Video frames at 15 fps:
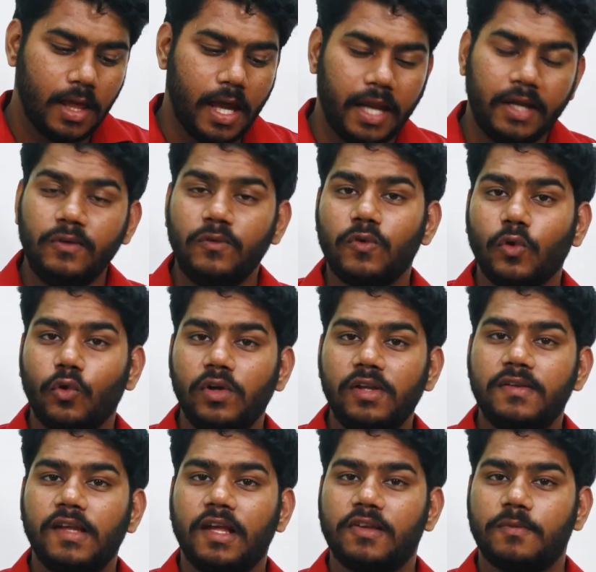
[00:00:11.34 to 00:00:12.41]
and sold
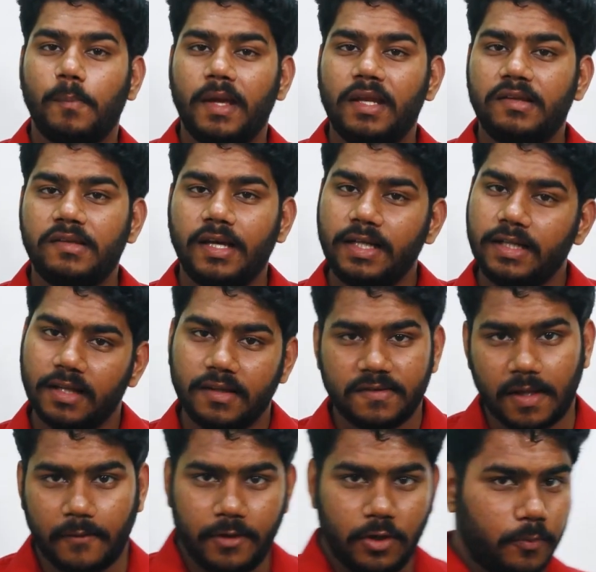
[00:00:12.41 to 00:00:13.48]
6 pens at
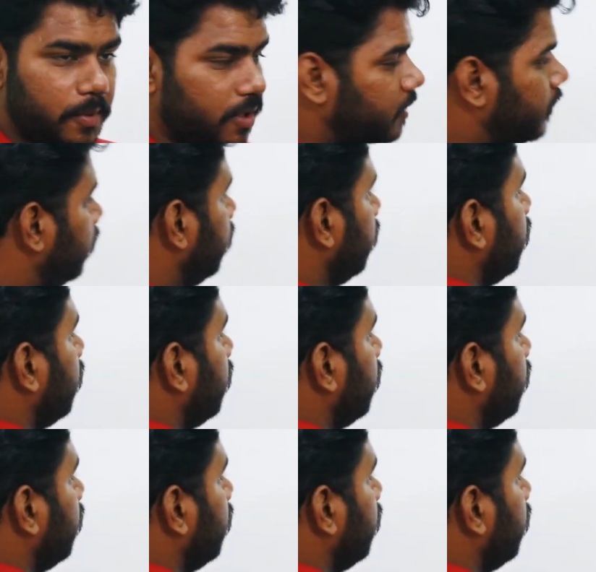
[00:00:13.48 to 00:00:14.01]
7 rupees.